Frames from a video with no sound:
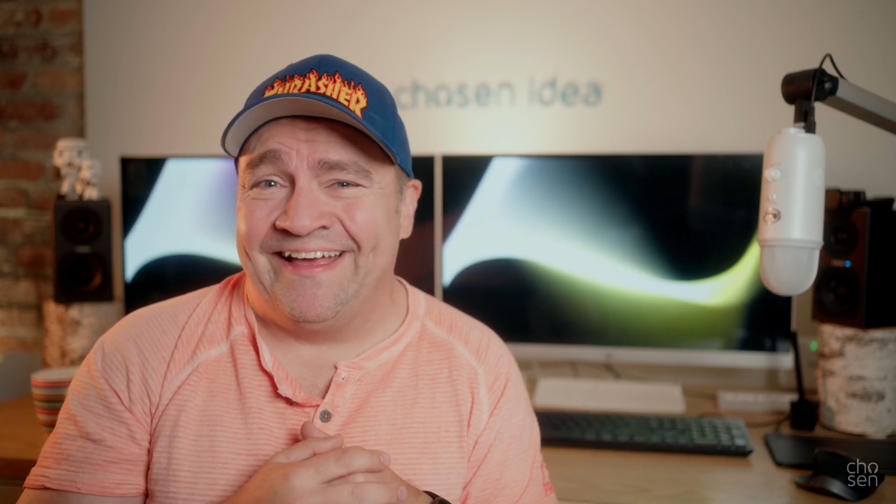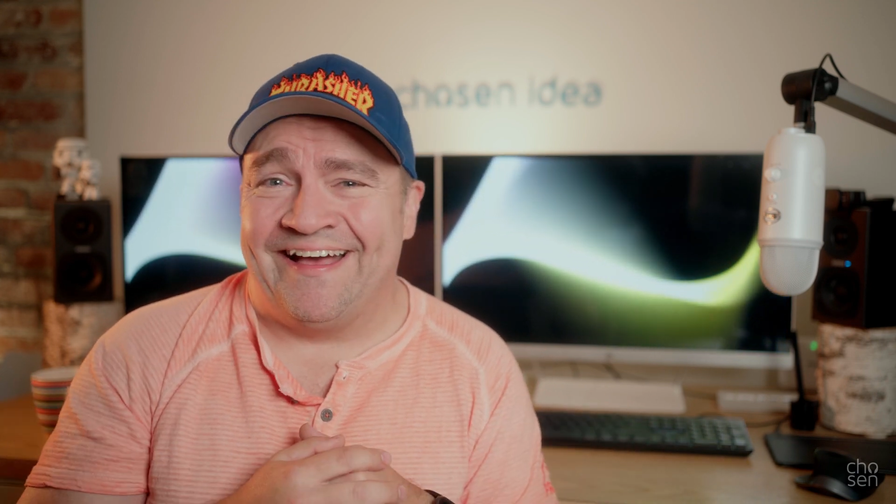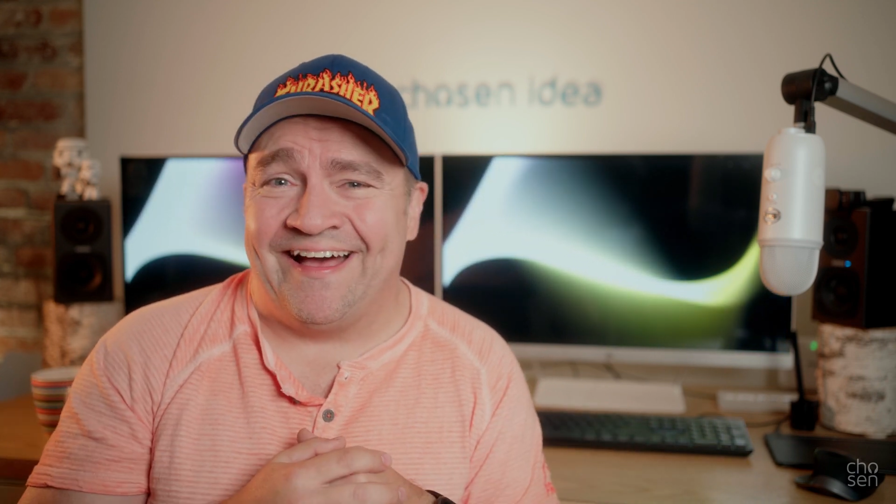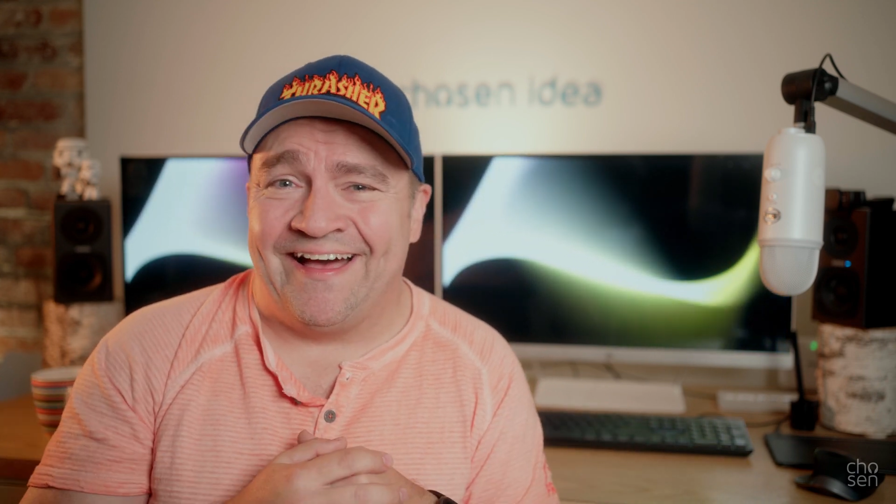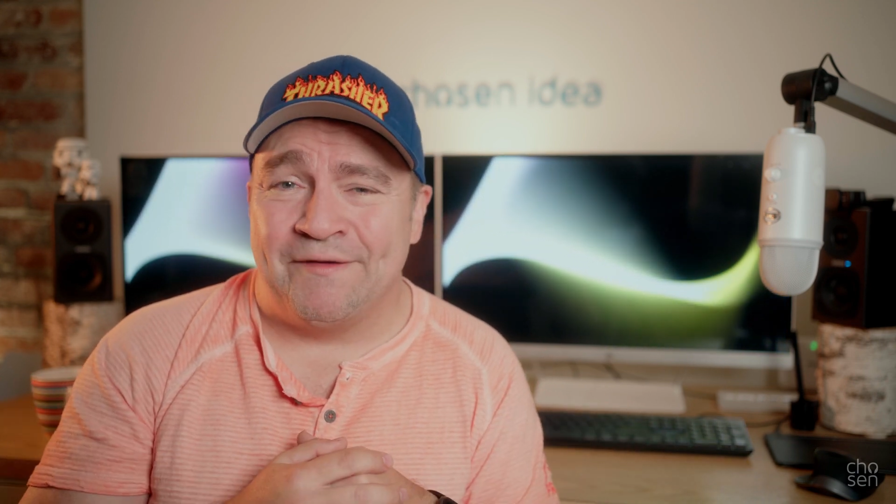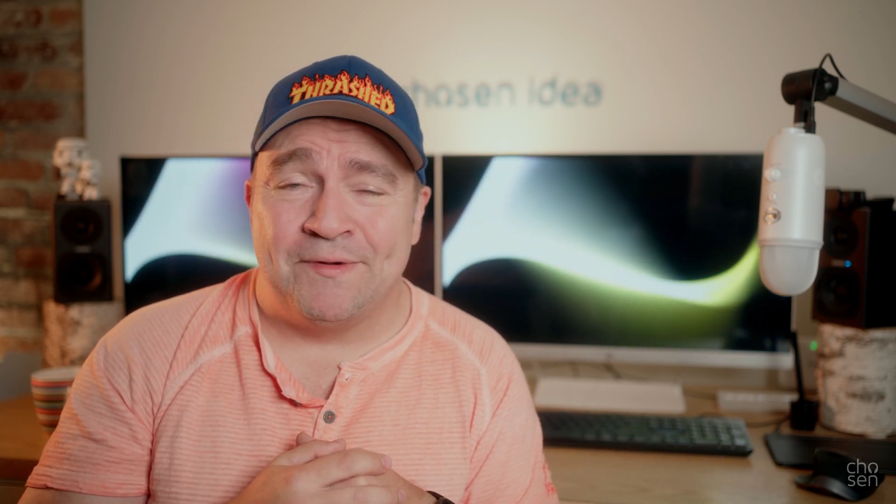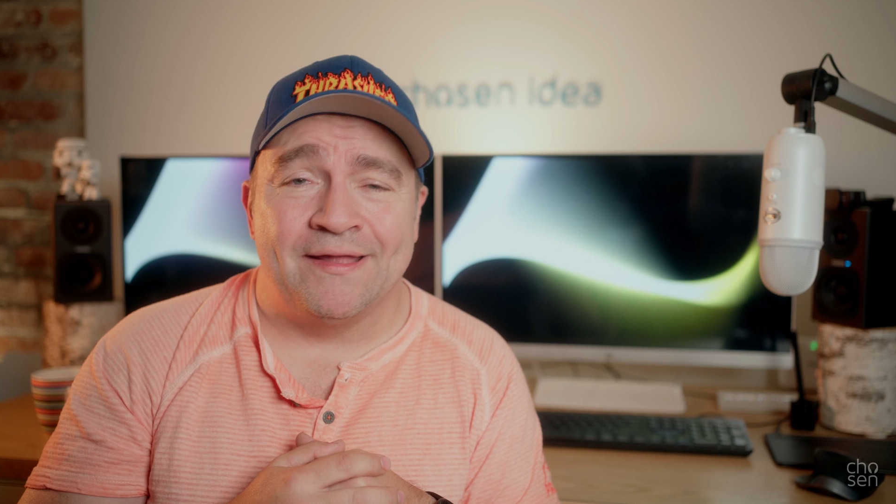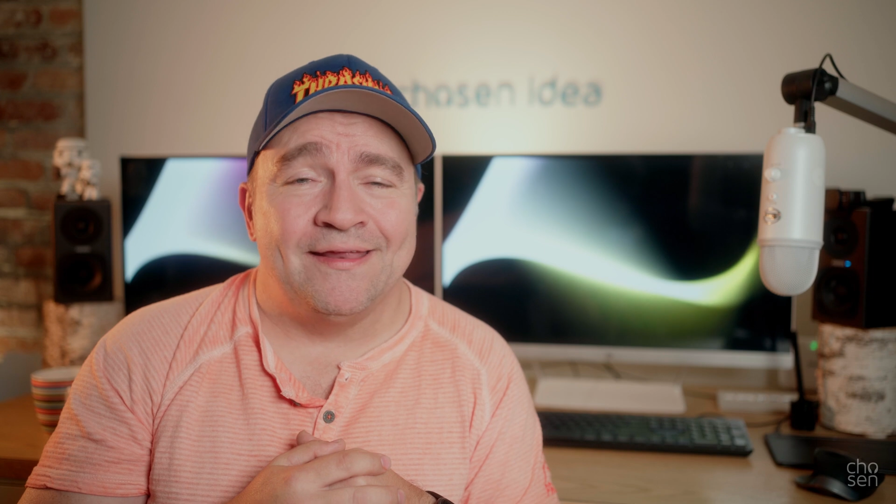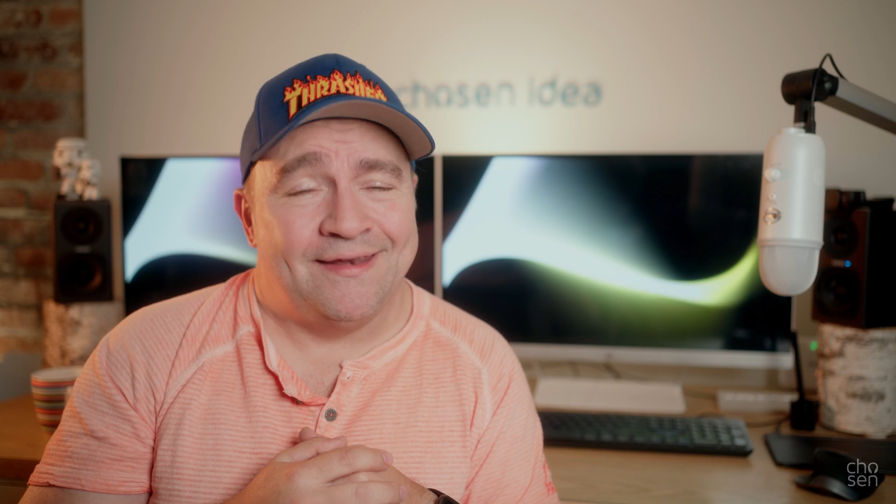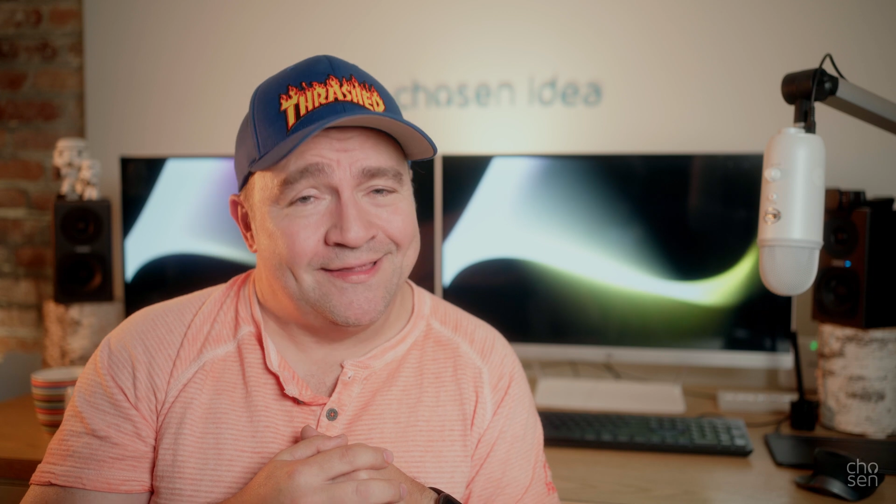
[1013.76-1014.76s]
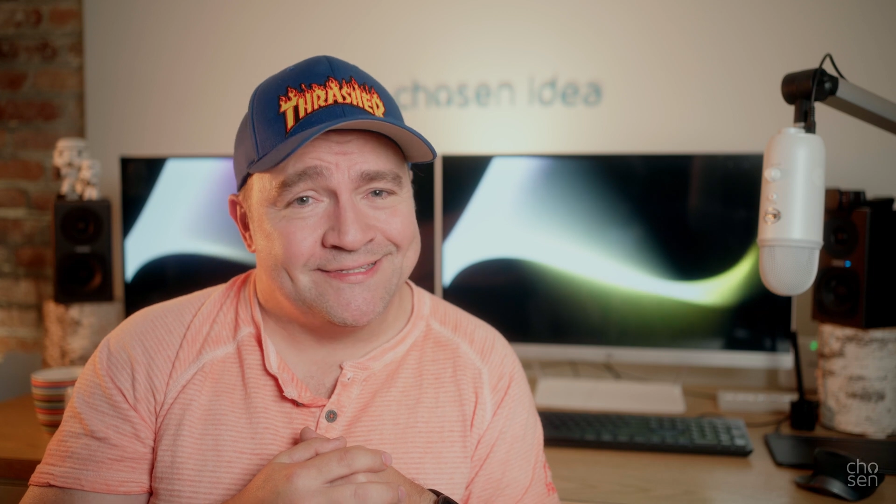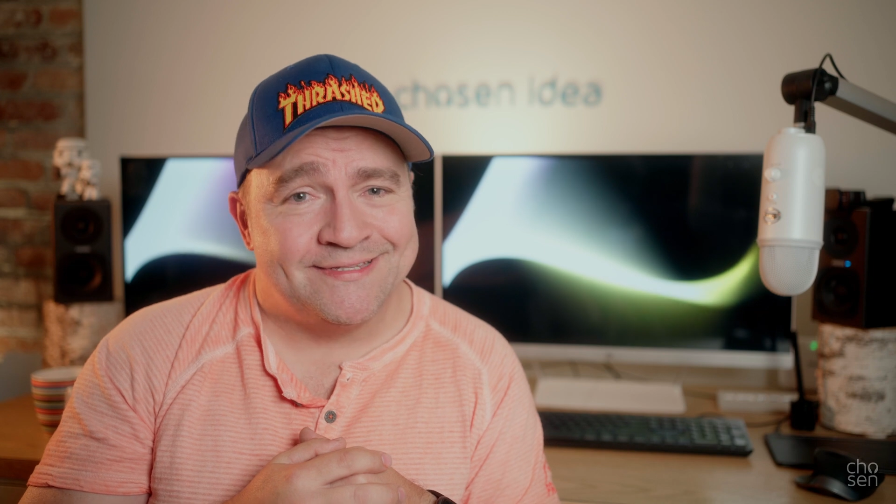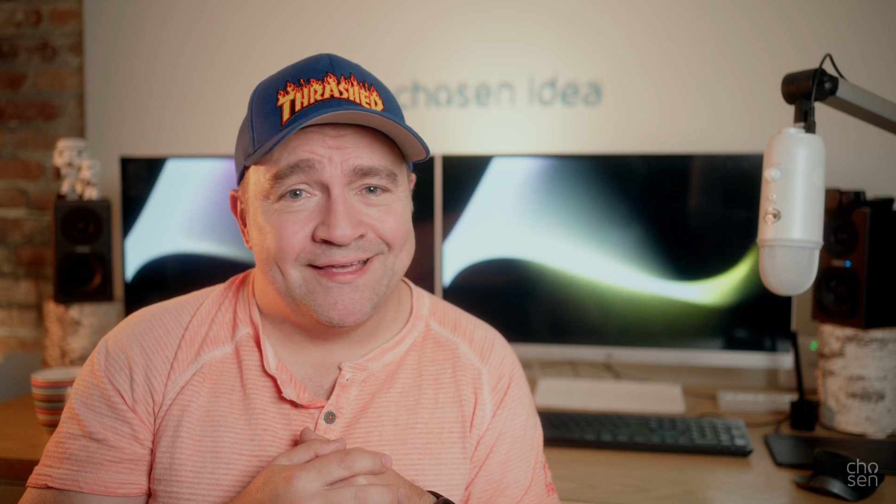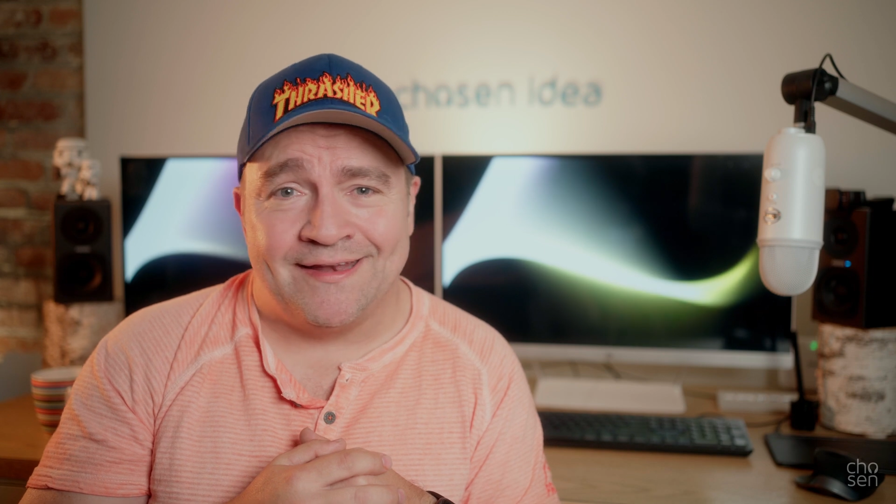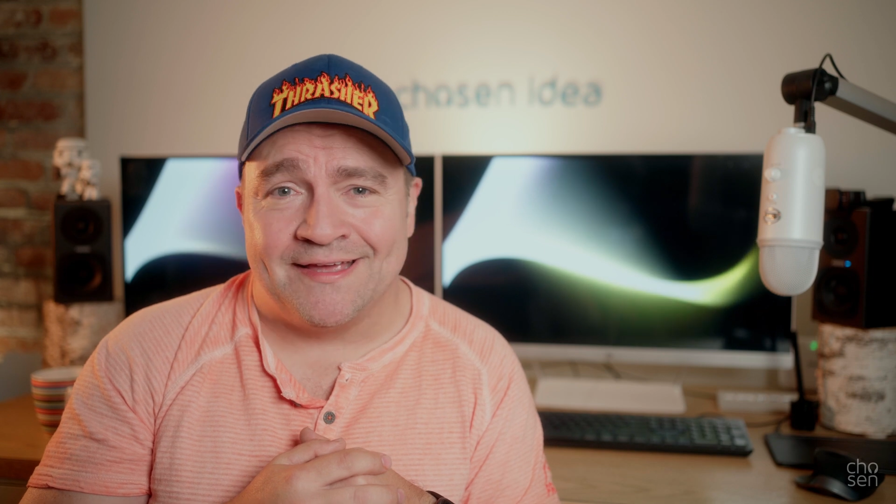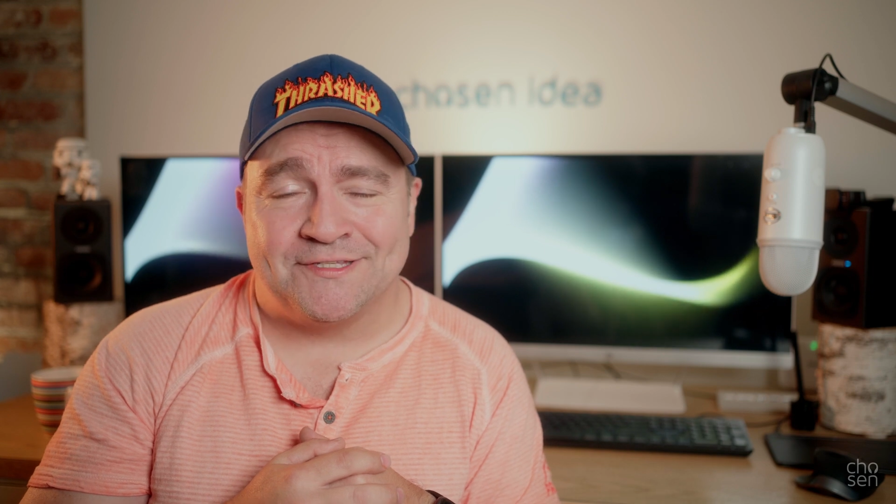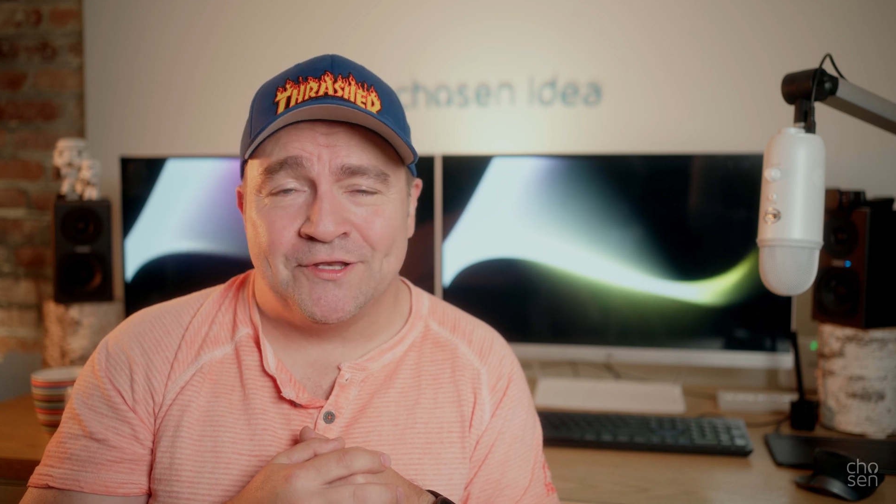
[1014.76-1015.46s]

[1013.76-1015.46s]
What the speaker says: But it is nice